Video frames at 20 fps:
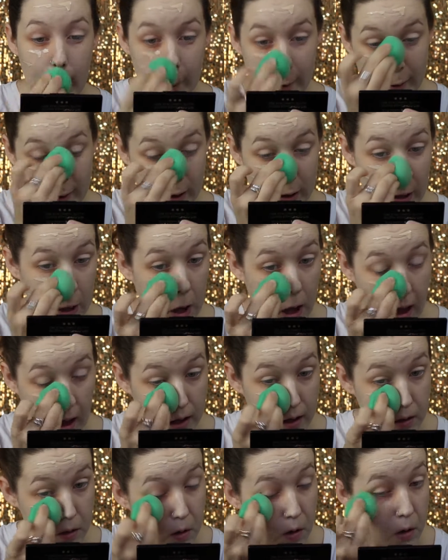a
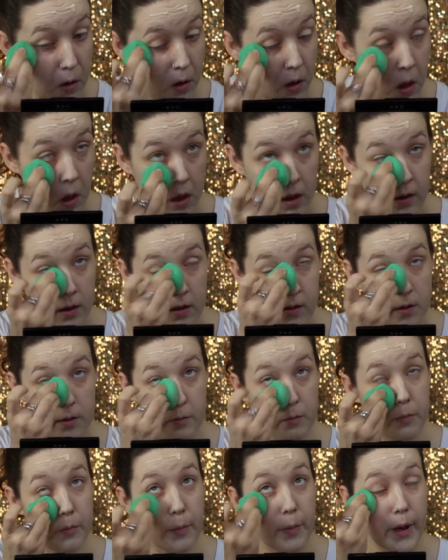lot
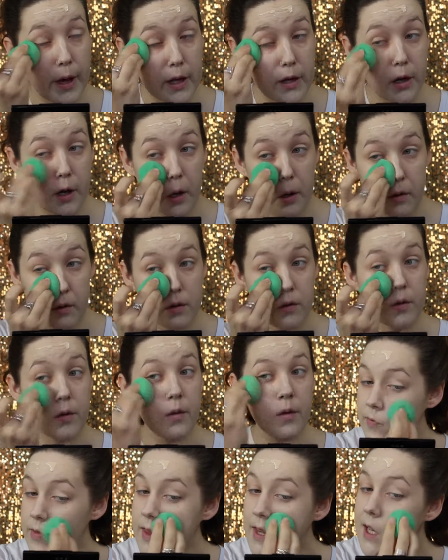better.
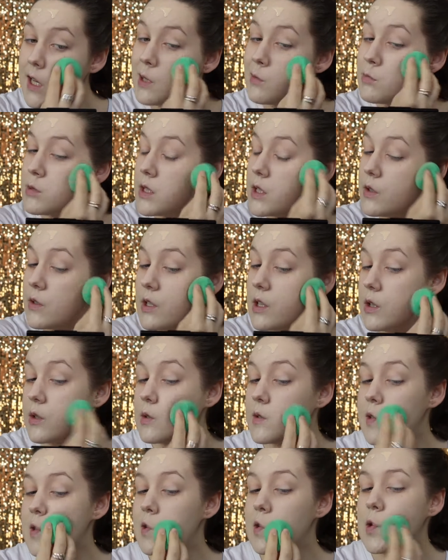I'm so
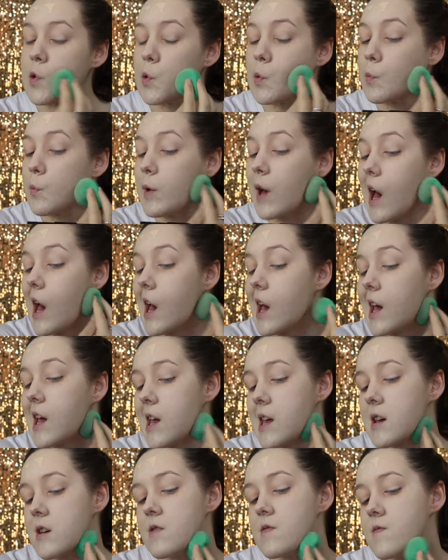used to
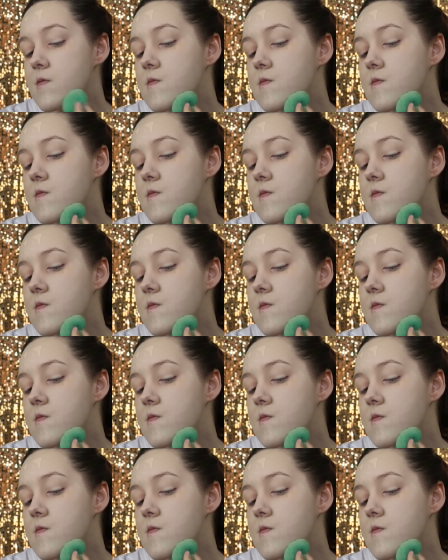my